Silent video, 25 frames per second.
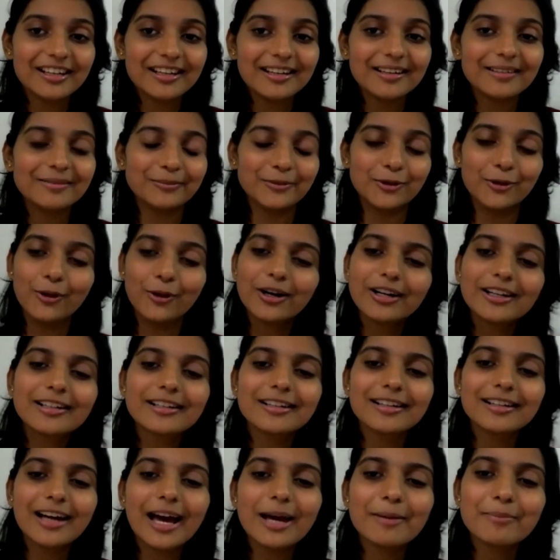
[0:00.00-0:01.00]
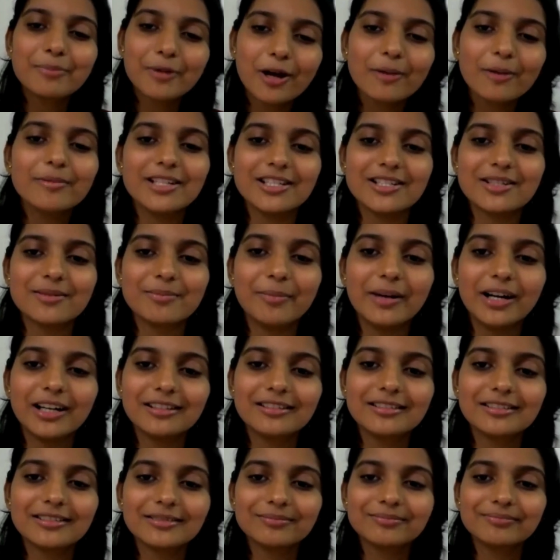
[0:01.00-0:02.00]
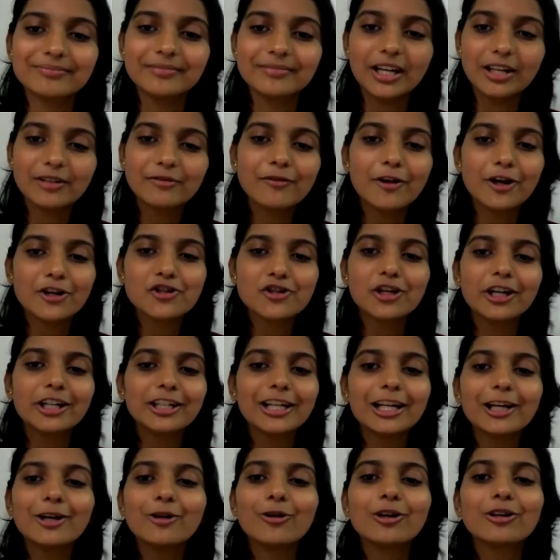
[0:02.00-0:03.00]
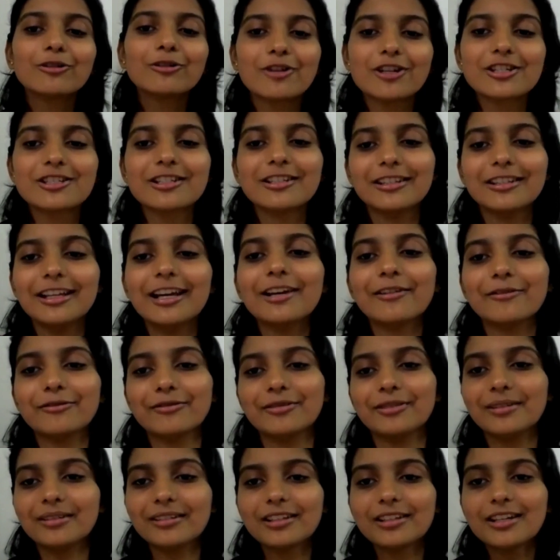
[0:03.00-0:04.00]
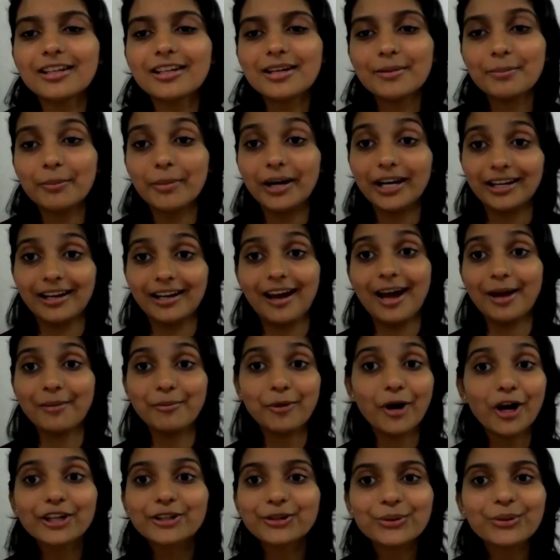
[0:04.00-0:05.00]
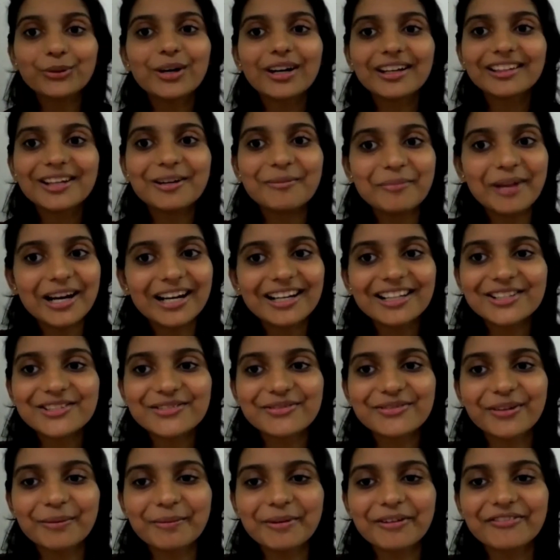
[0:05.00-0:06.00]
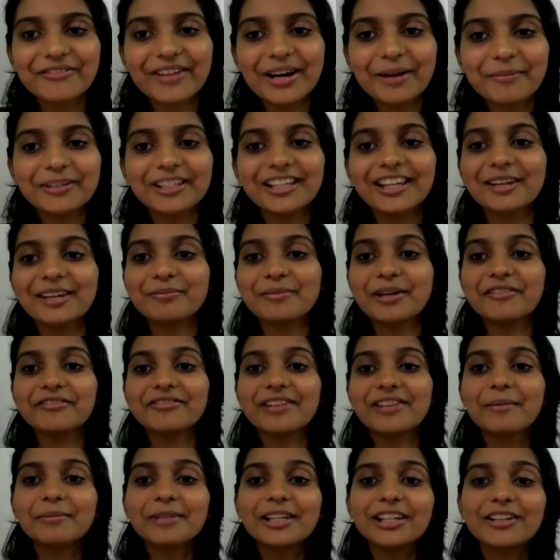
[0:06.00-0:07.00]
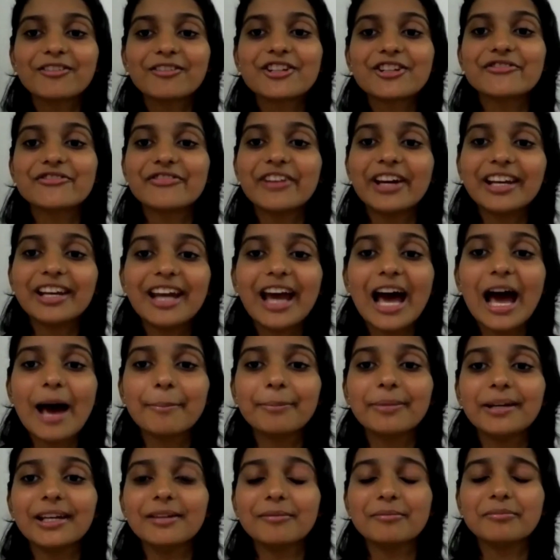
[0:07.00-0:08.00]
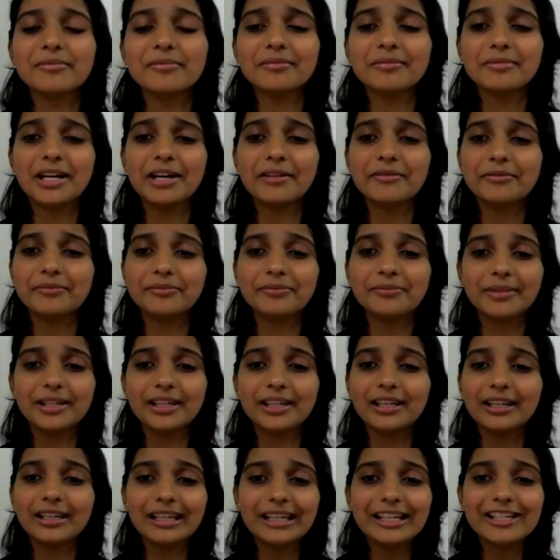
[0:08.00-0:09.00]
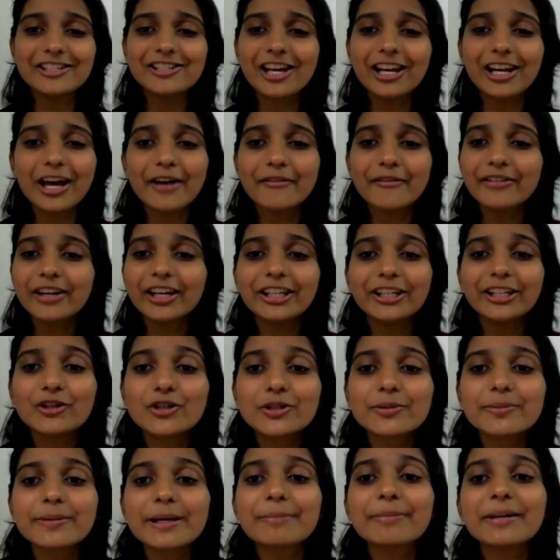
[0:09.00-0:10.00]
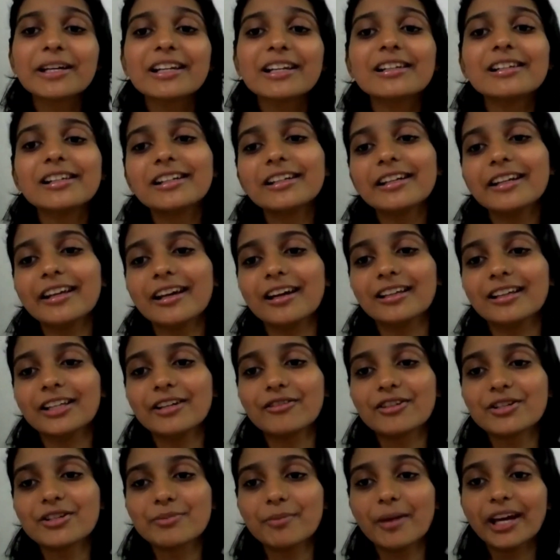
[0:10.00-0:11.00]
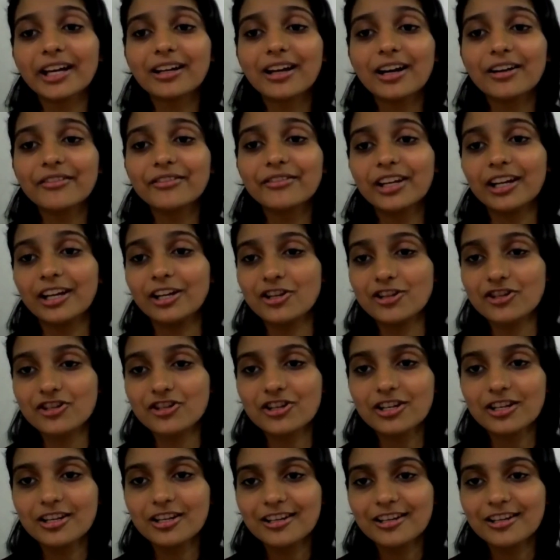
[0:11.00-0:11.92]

Gold, I promised, but unfortunately, gold wasn't there. But I bought 2 other medals for my family, and my family was very happy. In each and every newspaper in India, there was my coverage.